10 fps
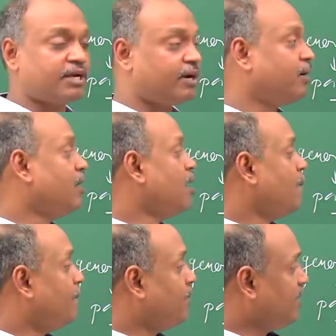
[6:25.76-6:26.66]

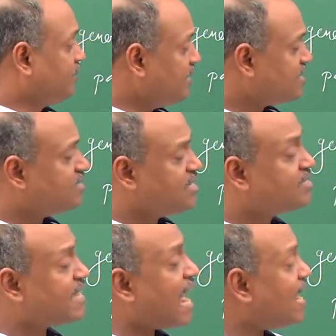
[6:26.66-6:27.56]
and this
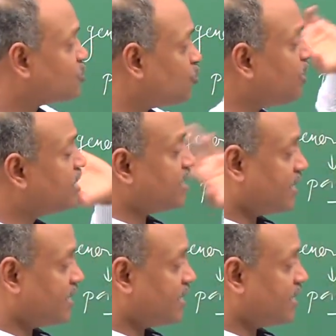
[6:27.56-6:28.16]
is as old as